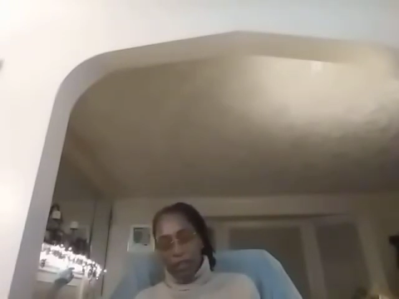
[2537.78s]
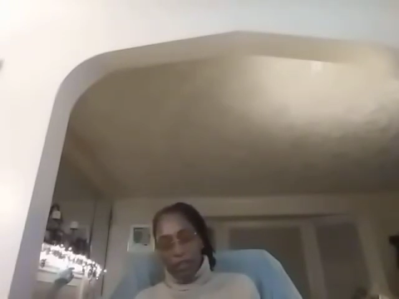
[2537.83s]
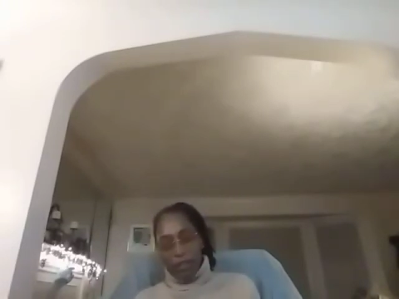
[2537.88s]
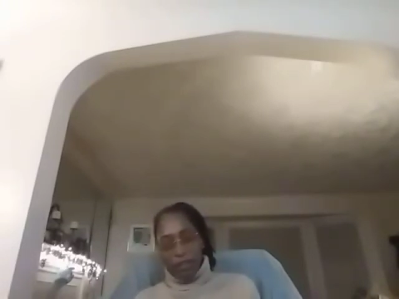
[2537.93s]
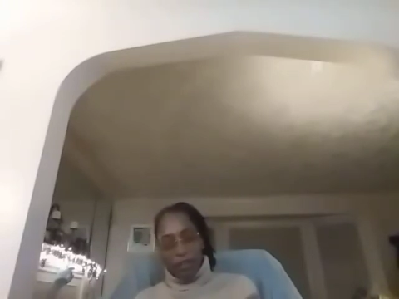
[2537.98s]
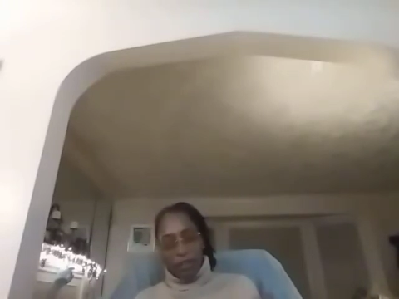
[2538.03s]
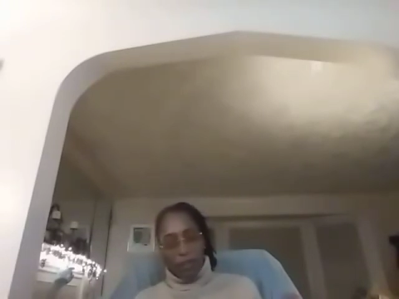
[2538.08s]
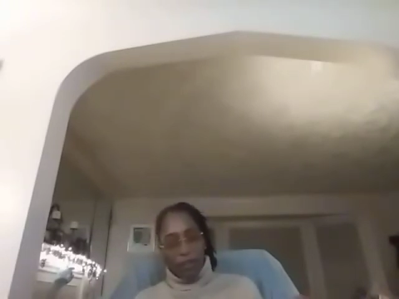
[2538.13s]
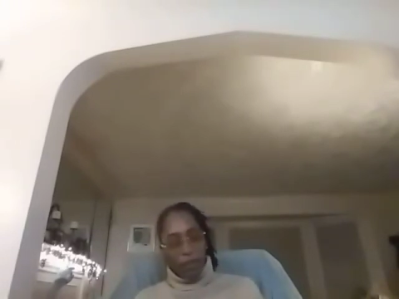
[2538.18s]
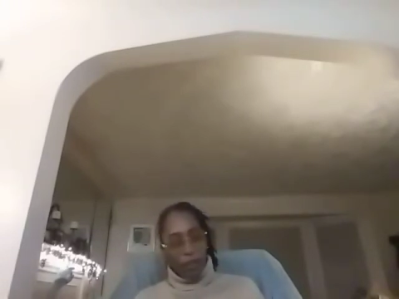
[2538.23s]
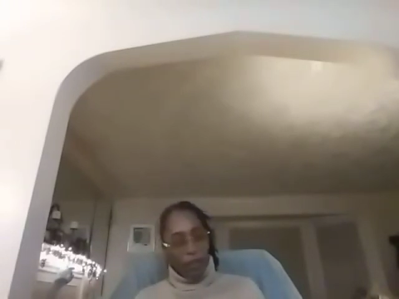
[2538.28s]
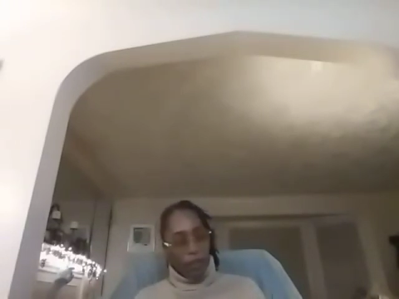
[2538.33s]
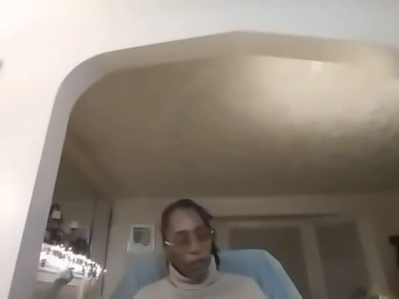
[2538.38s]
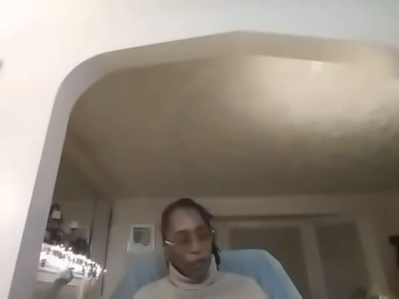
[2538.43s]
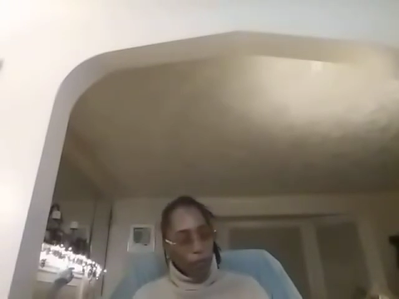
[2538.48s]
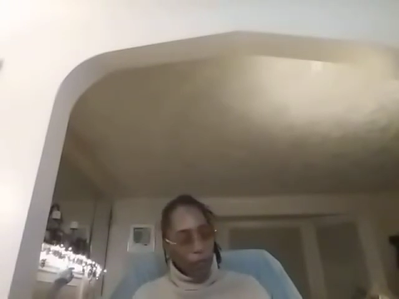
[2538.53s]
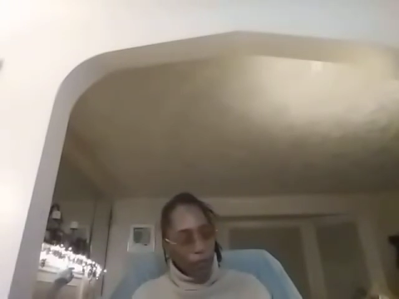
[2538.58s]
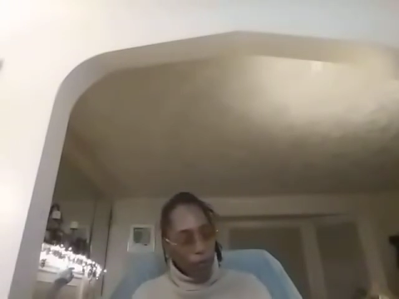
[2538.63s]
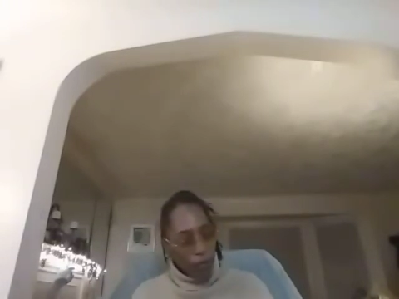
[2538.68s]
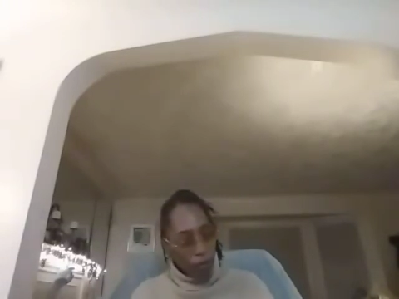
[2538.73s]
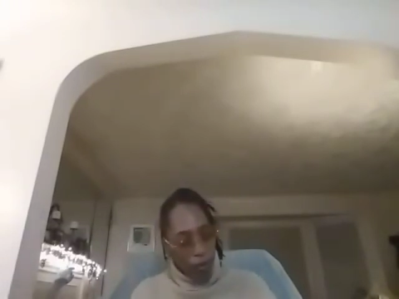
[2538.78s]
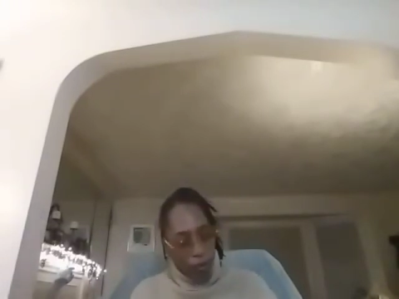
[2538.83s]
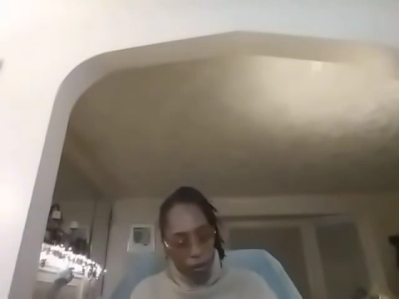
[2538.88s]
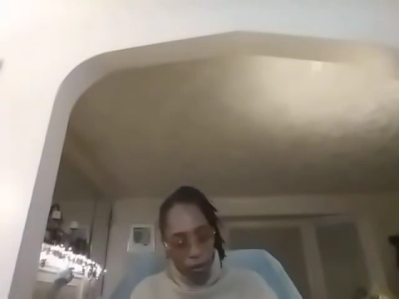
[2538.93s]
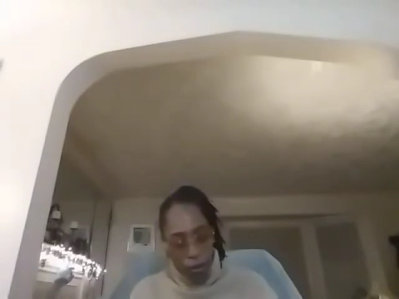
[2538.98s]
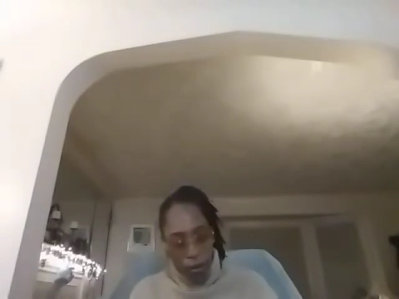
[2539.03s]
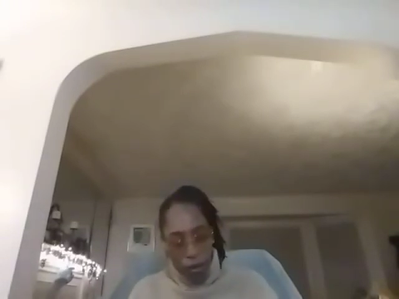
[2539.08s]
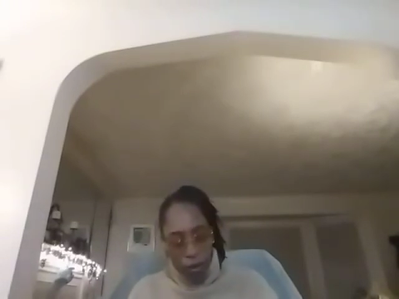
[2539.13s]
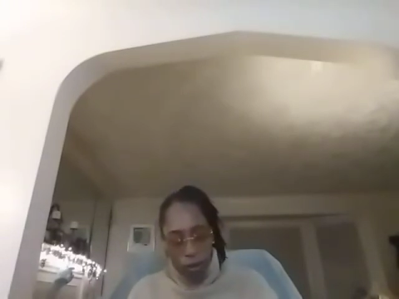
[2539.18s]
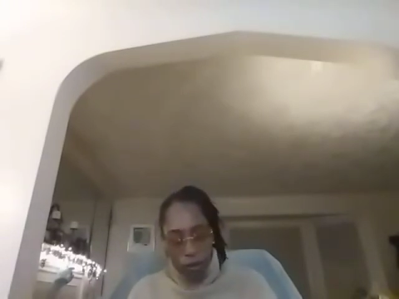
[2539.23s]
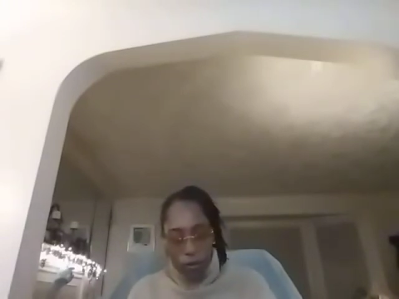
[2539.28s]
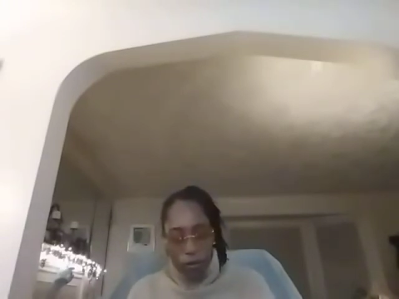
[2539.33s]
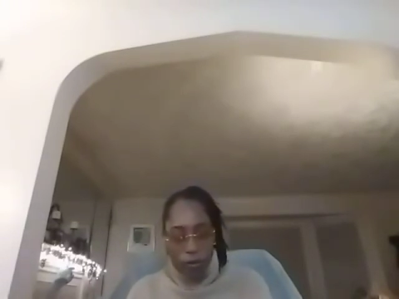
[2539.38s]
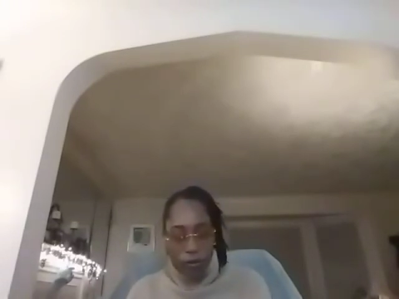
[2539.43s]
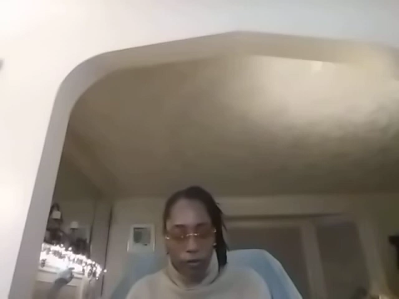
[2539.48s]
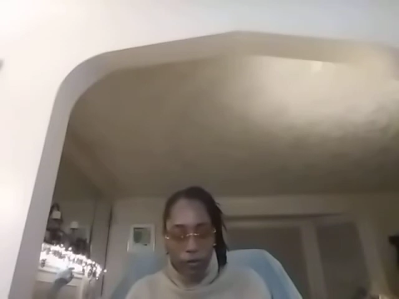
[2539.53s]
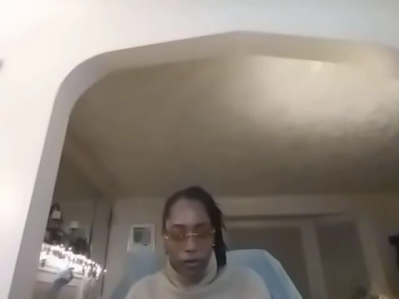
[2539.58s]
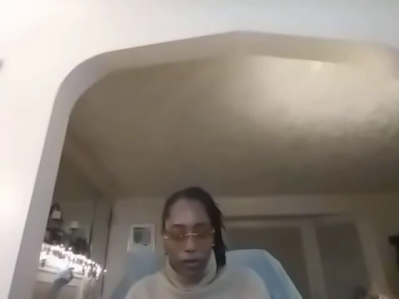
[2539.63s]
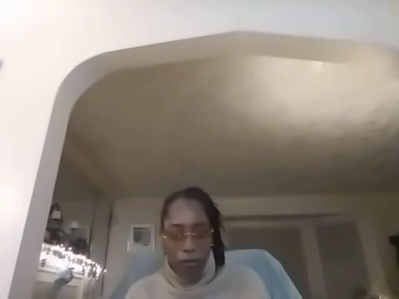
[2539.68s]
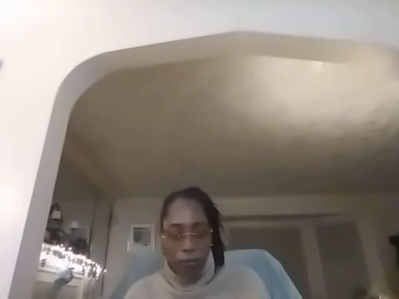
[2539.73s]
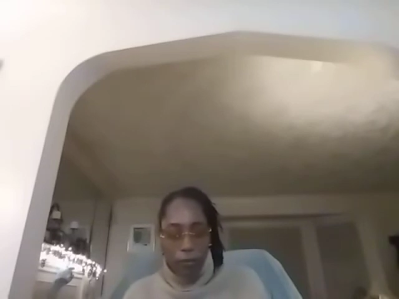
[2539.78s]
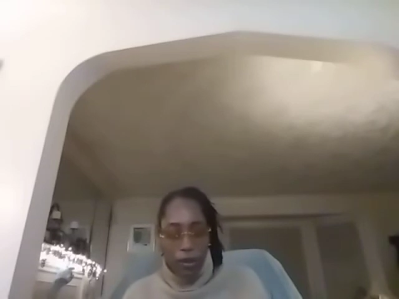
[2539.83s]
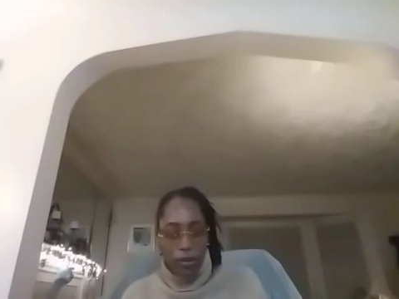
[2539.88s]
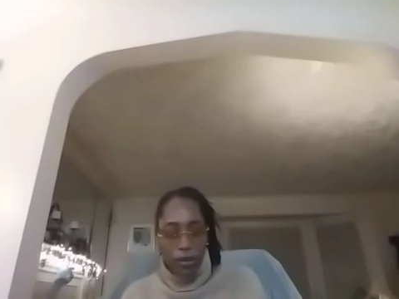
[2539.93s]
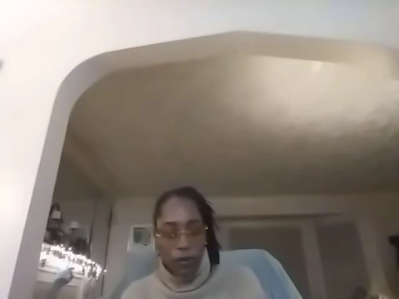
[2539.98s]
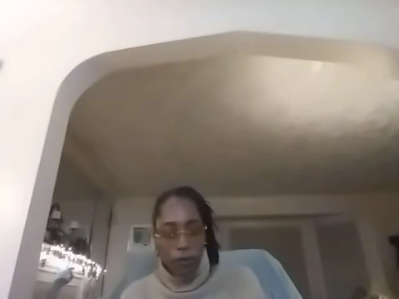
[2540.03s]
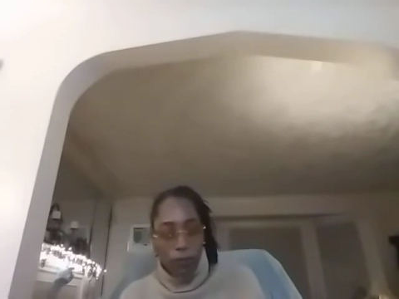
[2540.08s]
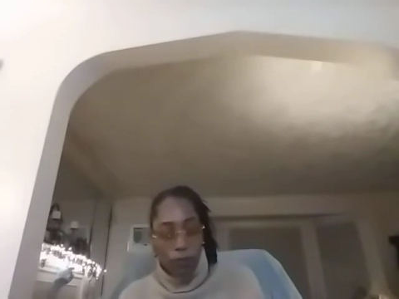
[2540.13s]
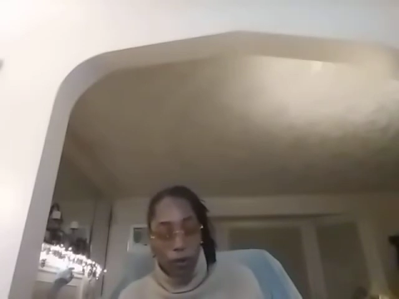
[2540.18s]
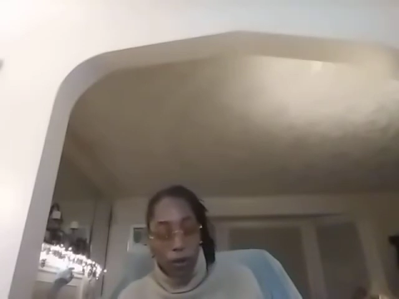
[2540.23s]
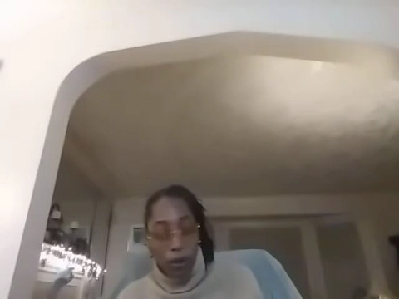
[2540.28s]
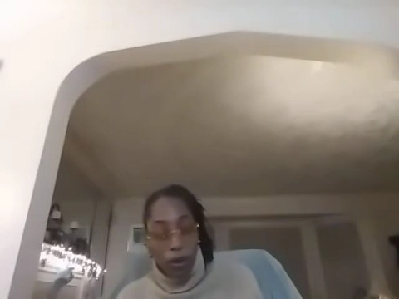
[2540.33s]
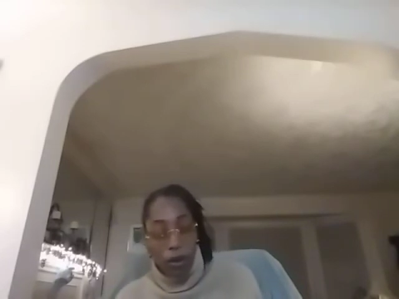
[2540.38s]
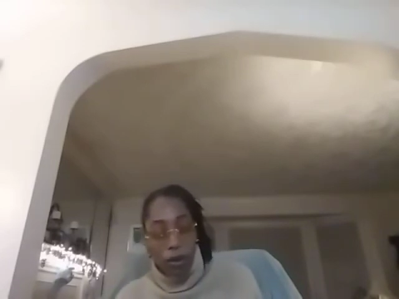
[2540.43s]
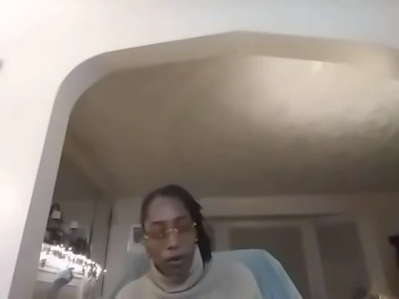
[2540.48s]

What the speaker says: Six of Cups, you used to mess with